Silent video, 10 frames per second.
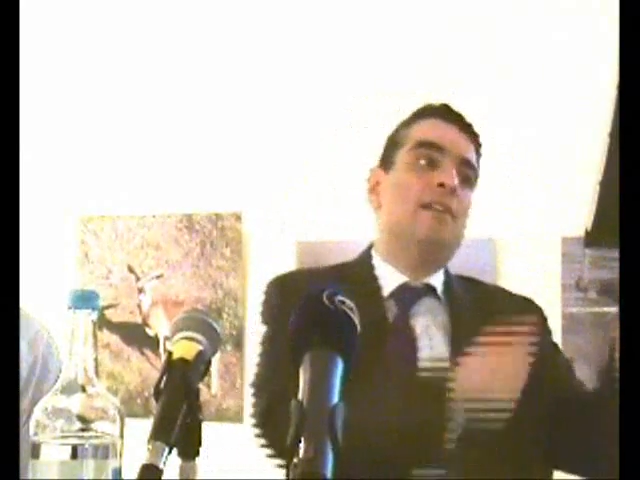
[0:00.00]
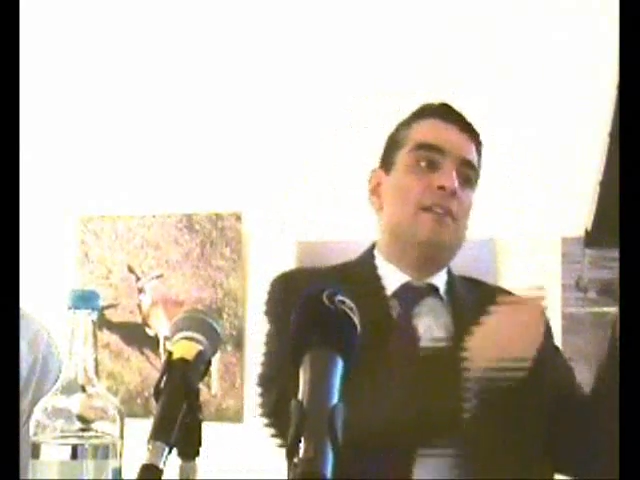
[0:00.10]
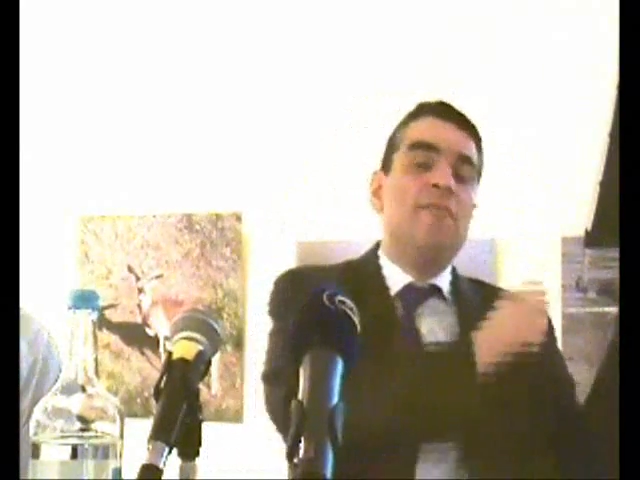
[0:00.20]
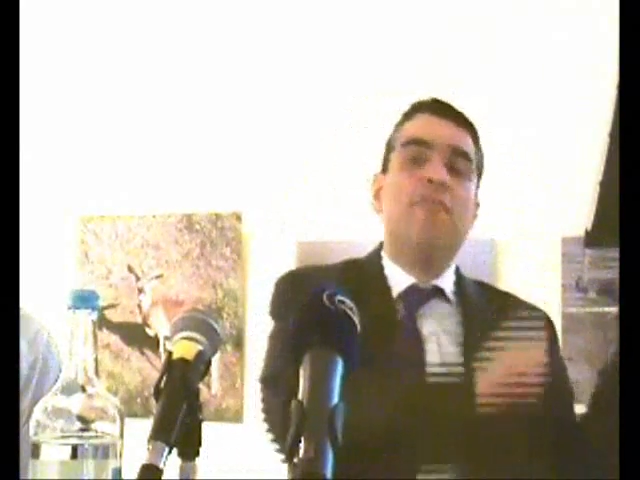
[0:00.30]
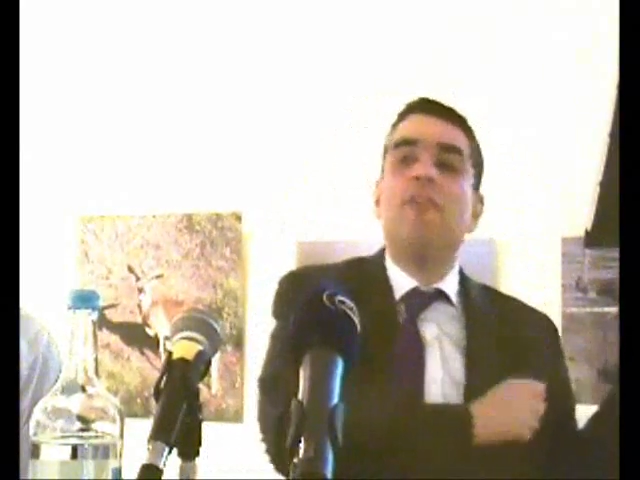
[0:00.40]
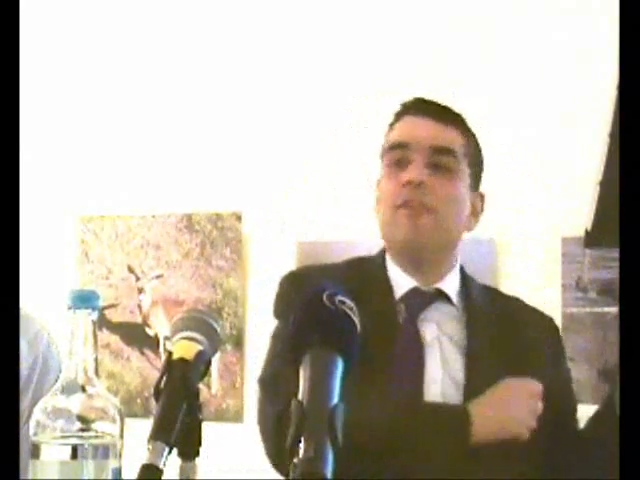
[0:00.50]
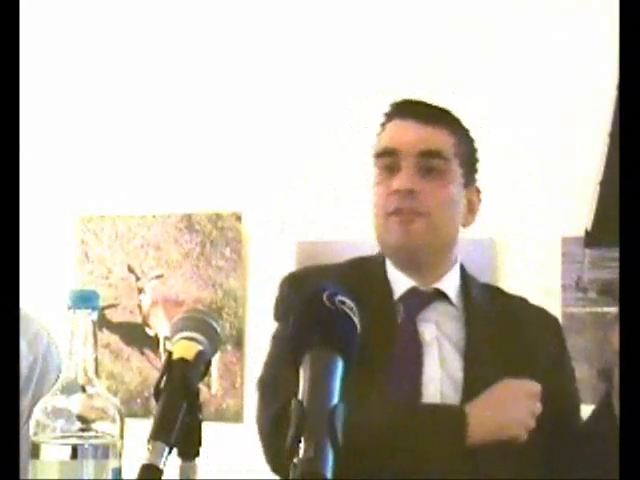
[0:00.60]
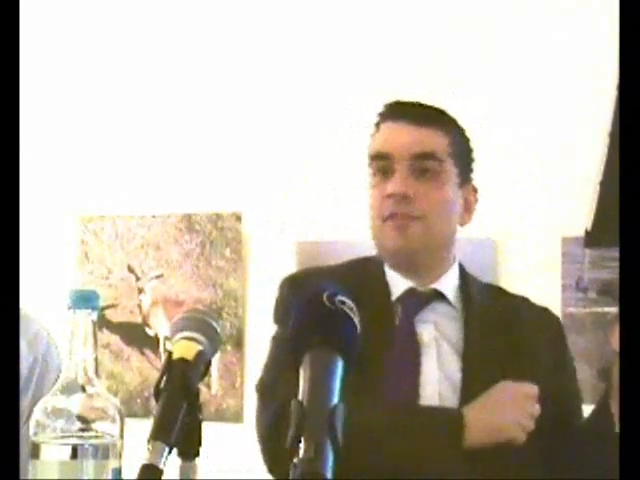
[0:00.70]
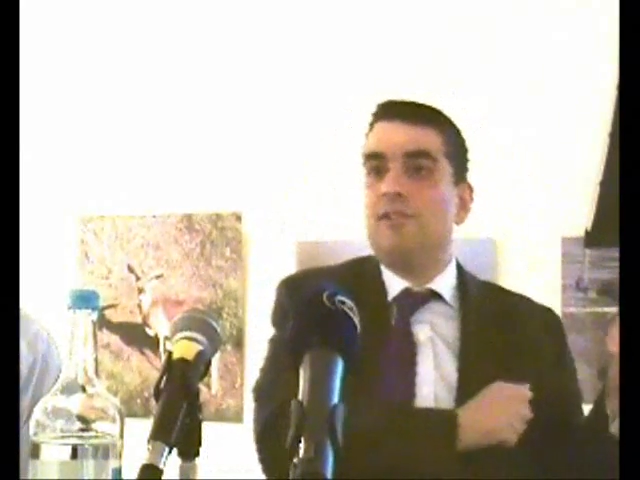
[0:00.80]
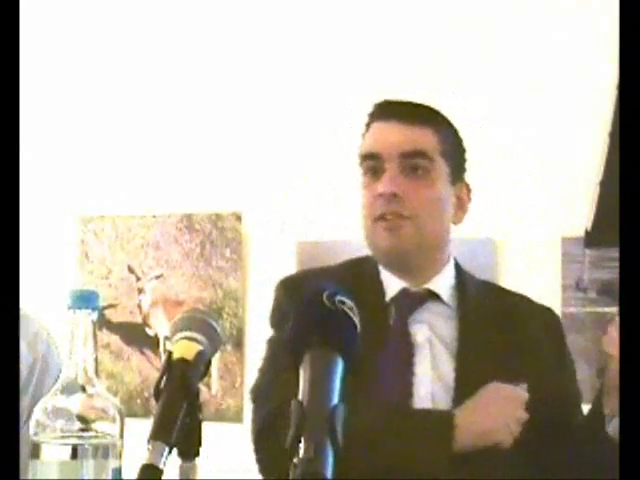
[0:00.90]
has
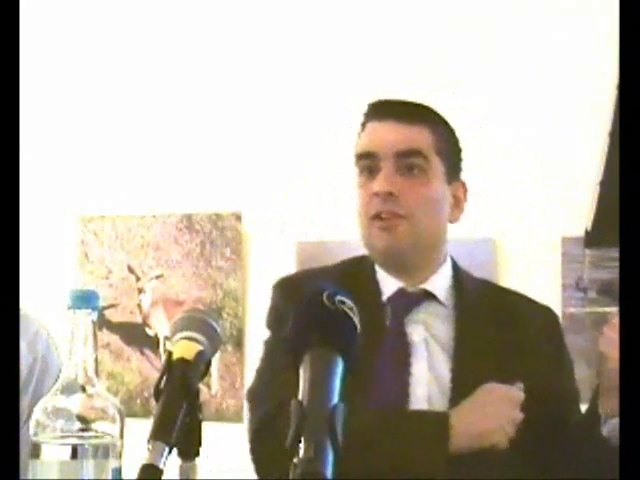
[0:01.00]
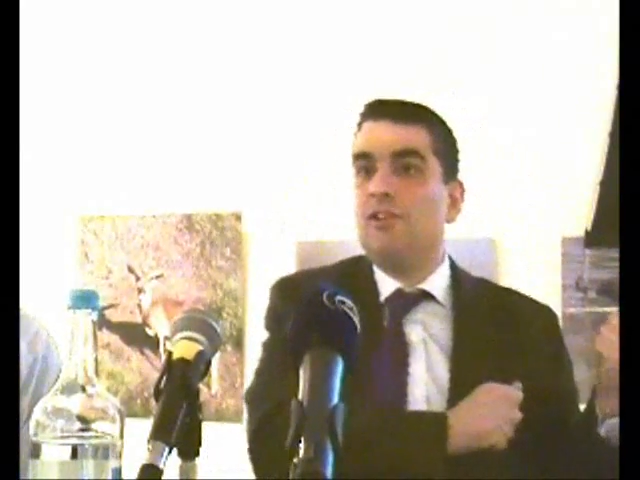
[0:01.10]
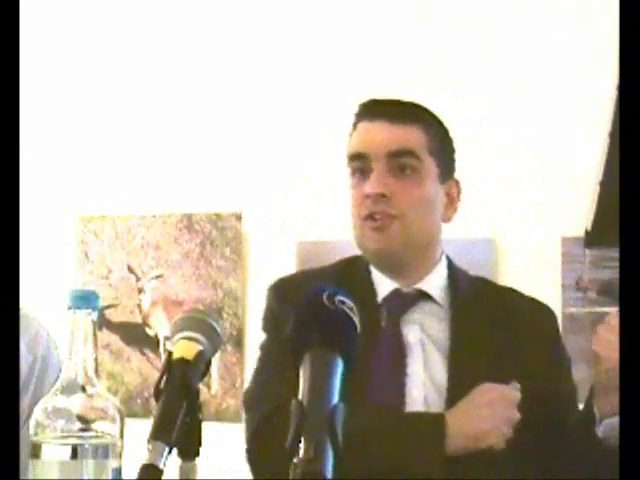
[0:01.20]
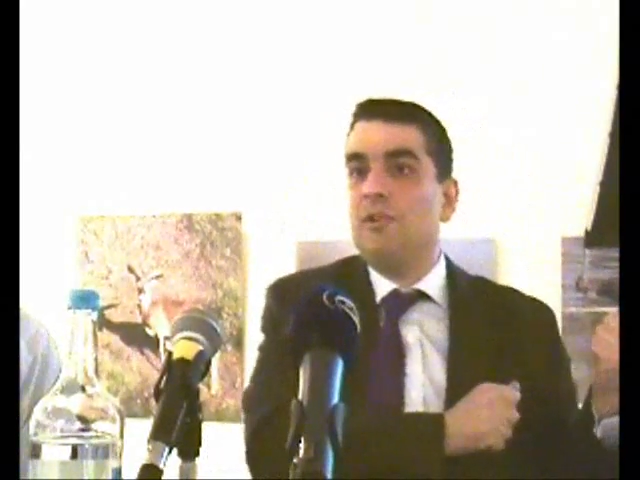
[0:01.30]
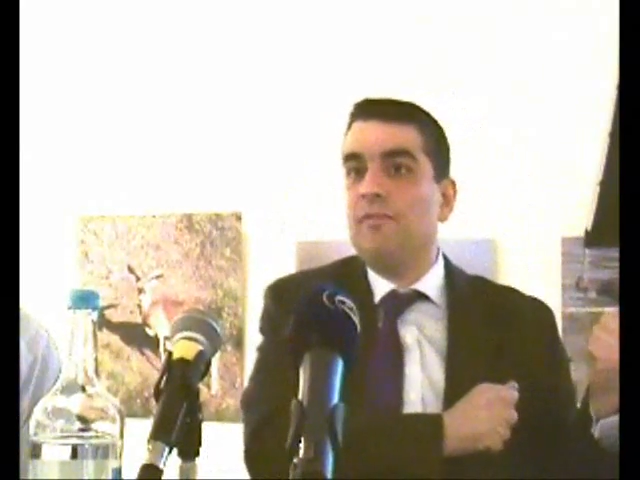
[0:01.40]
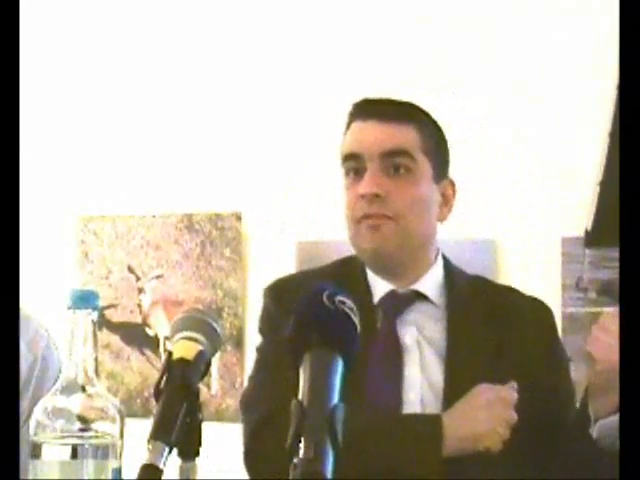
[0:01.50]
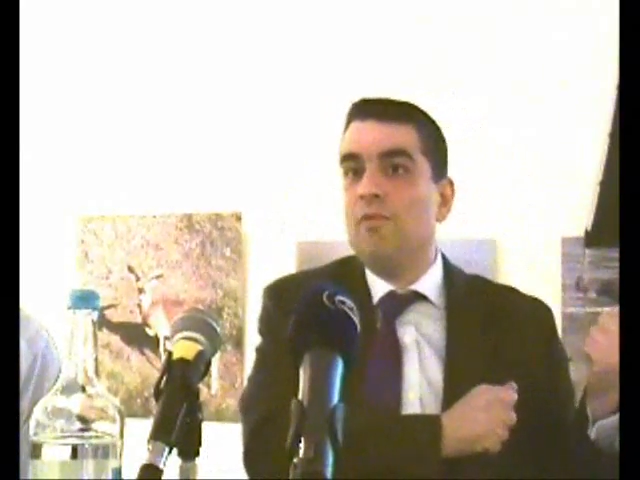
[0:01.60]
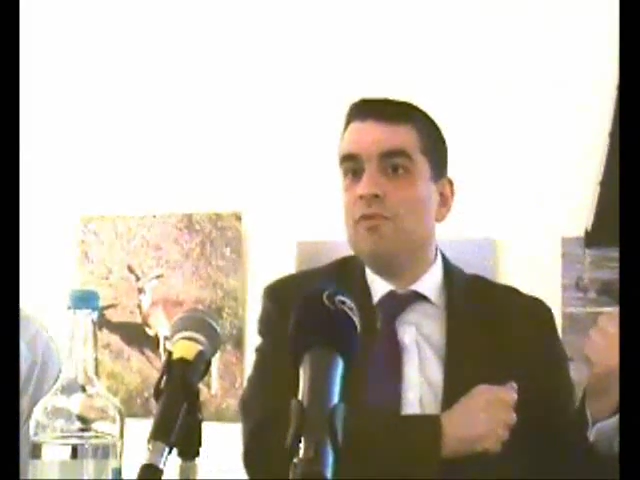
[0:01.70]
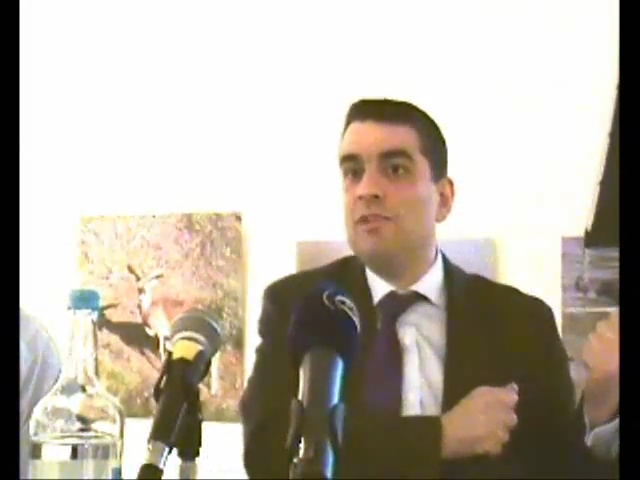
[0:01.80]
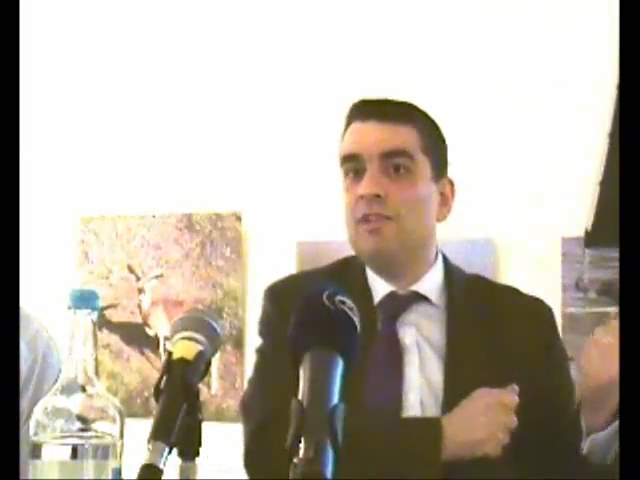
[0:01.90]
influenced the Turkish armed
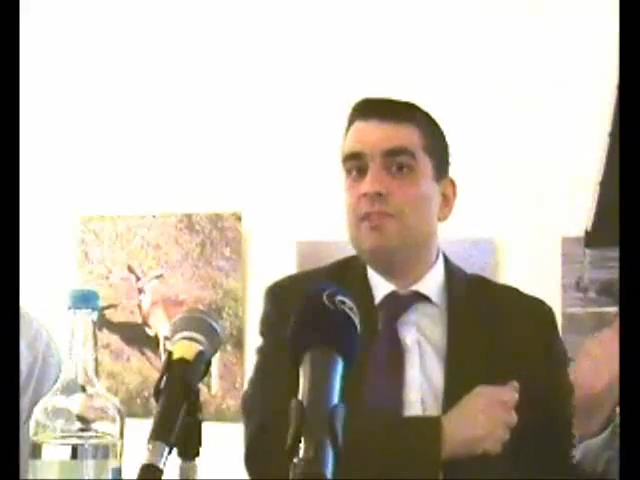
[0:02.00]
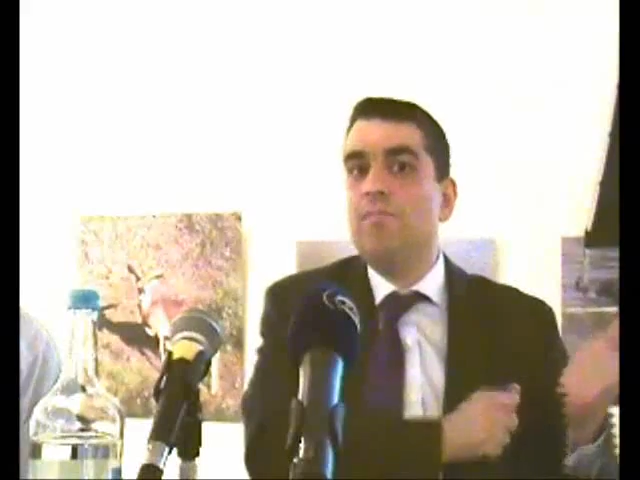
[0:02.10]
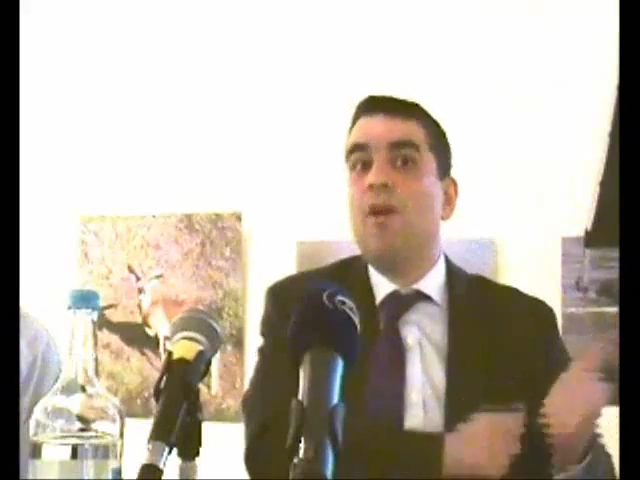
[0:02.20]
forces.